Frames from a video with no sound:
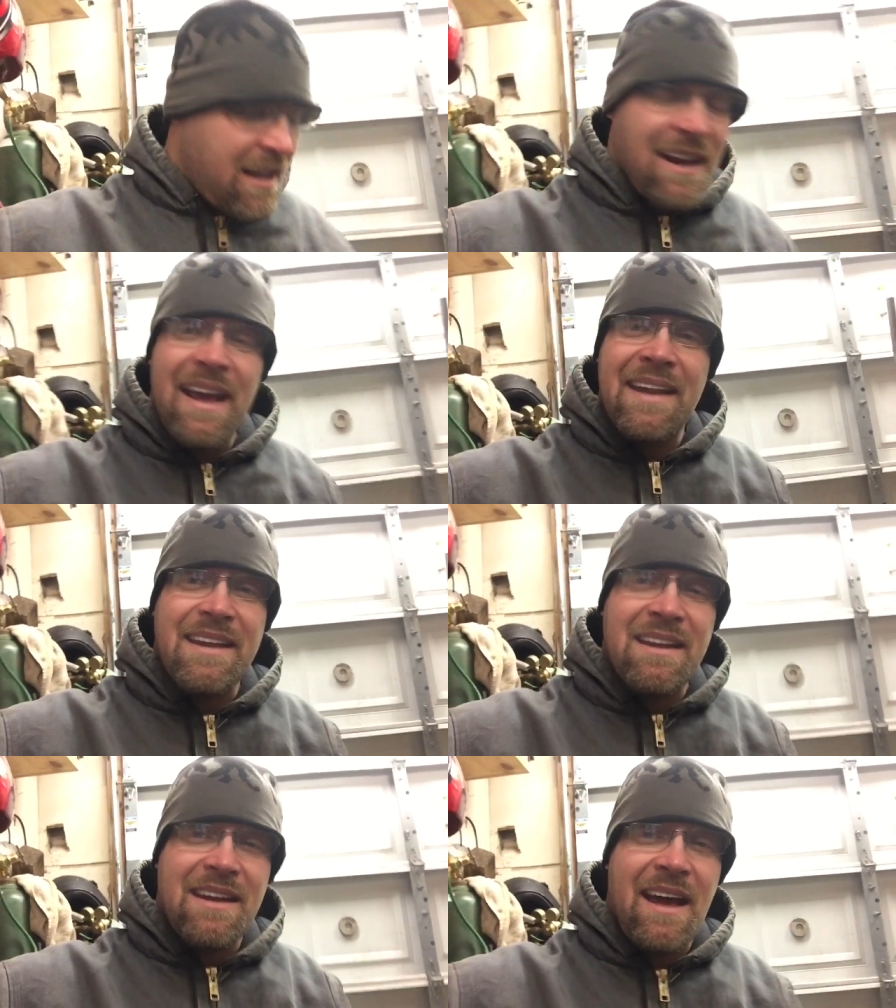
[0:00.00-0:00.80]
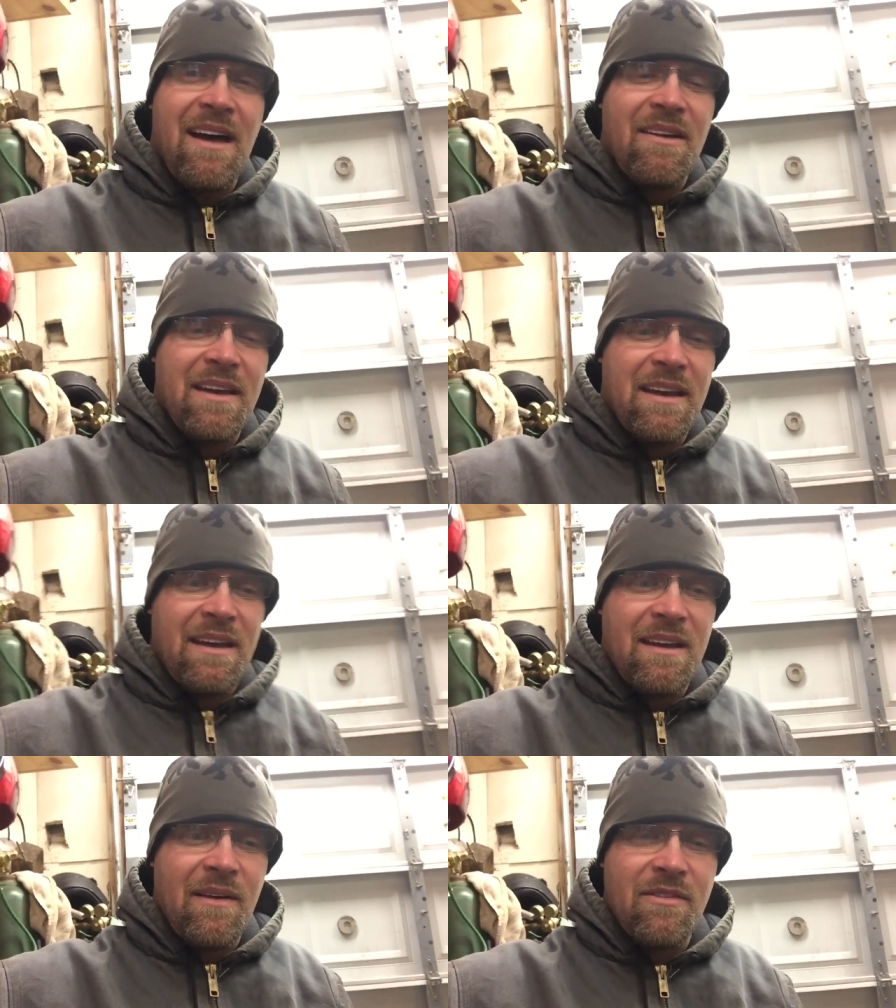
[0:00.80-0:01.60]
And I had to get it out,
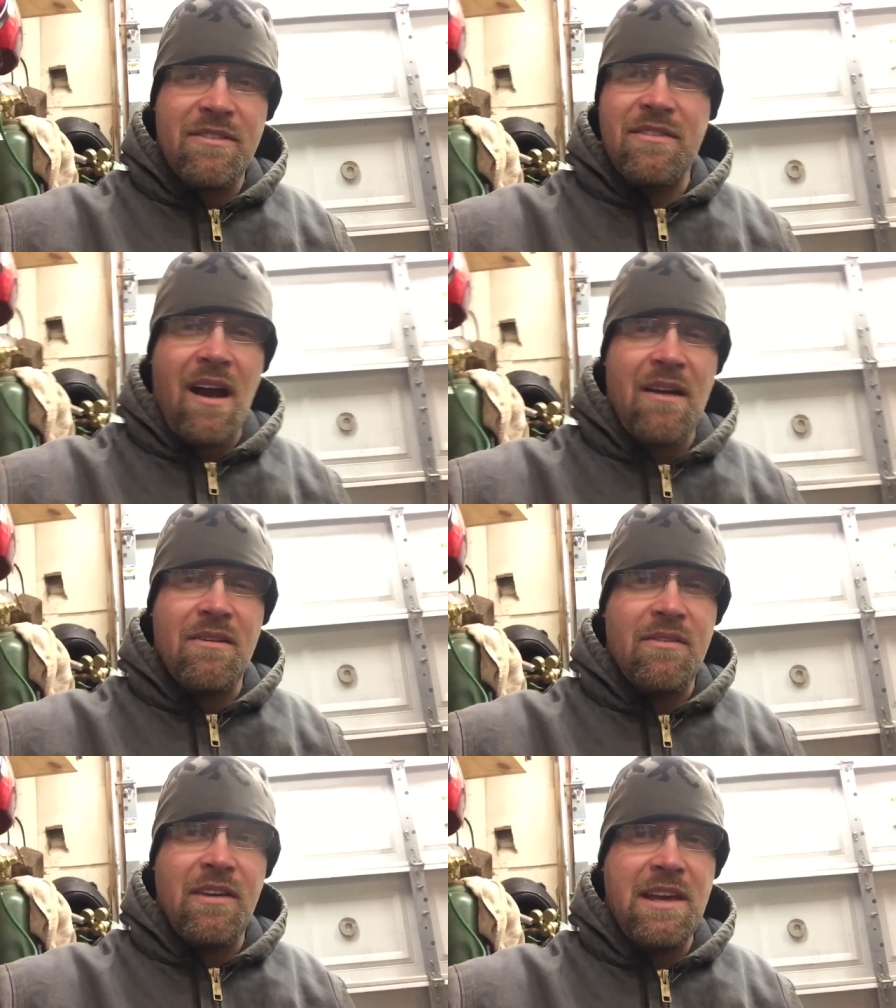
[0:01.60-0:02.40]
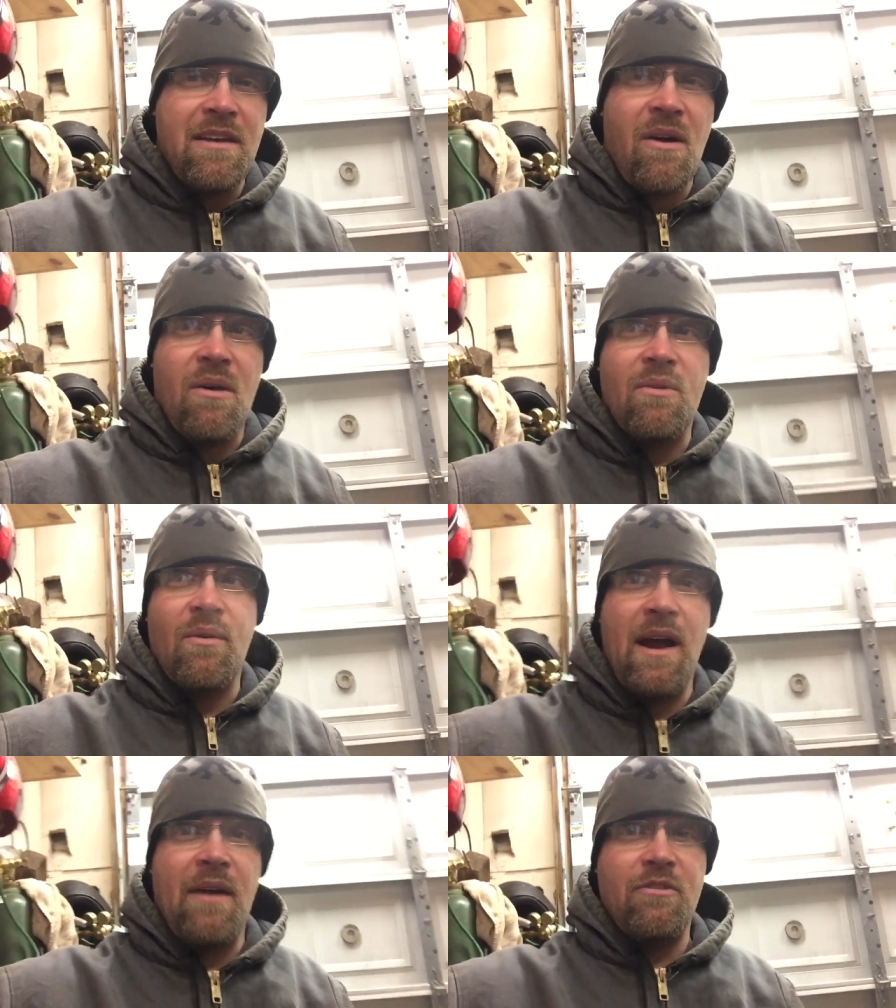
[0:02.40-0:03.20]
and I was tired of he hauling
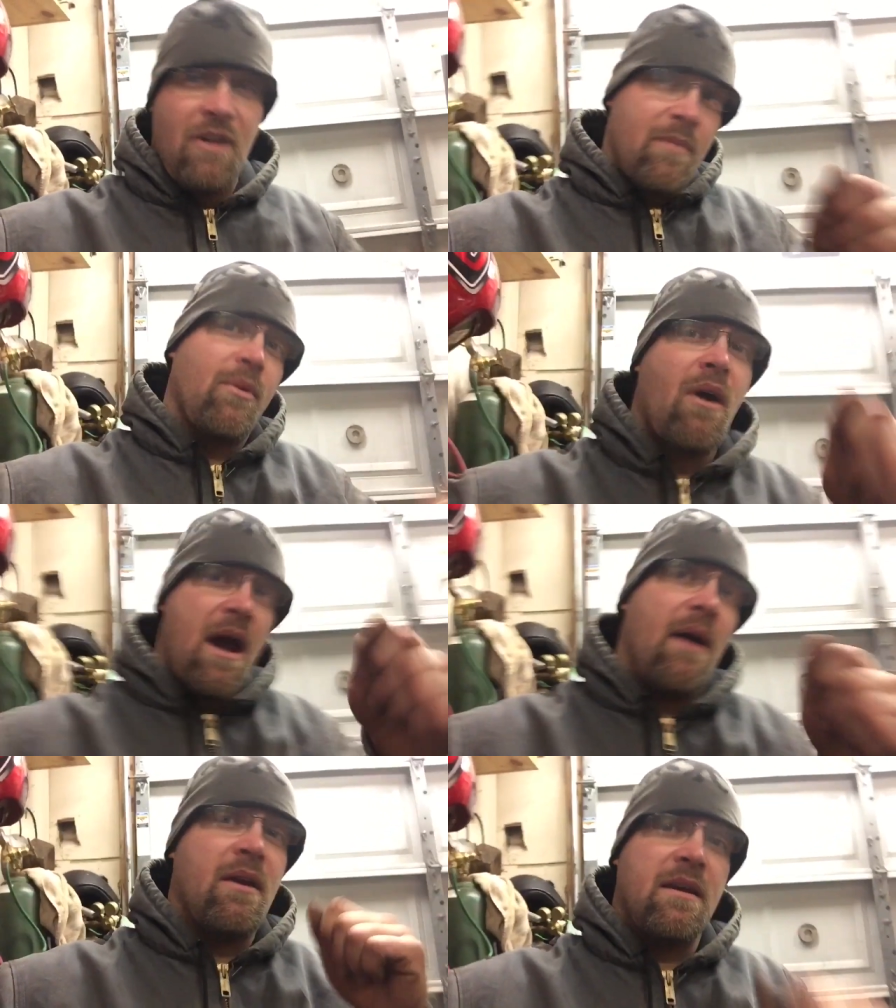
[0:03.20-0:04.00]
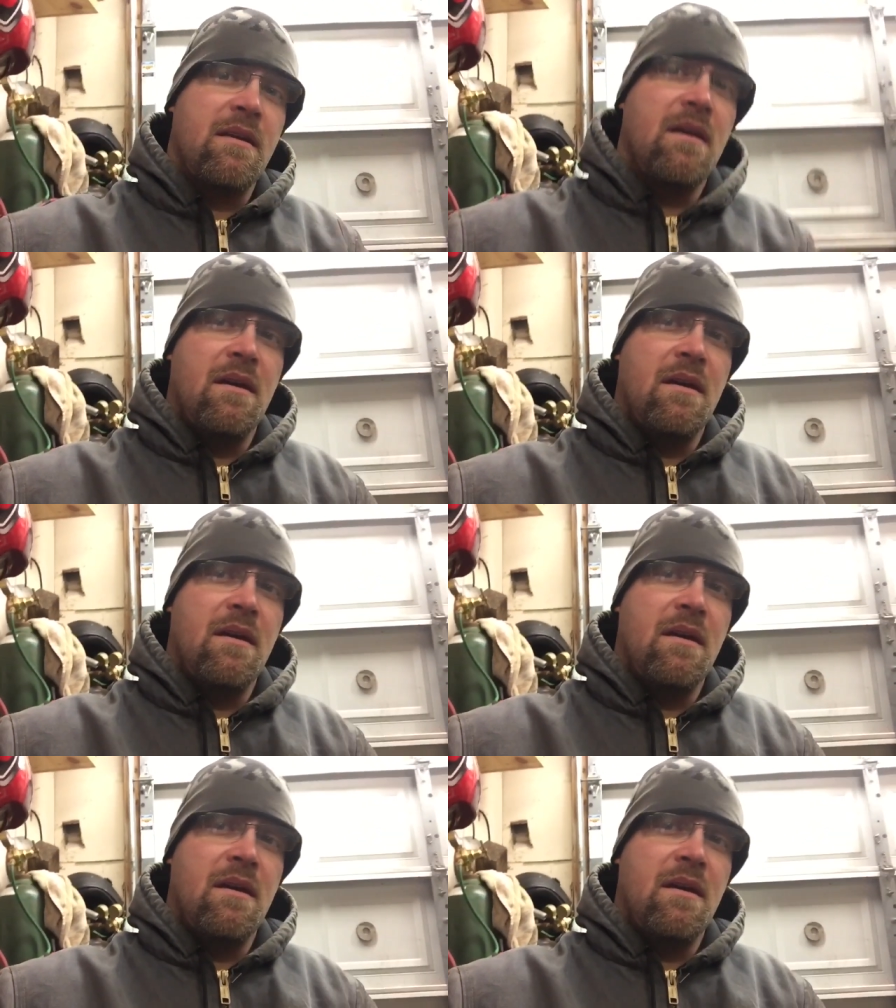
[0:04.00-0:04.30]
around trying to pry on it.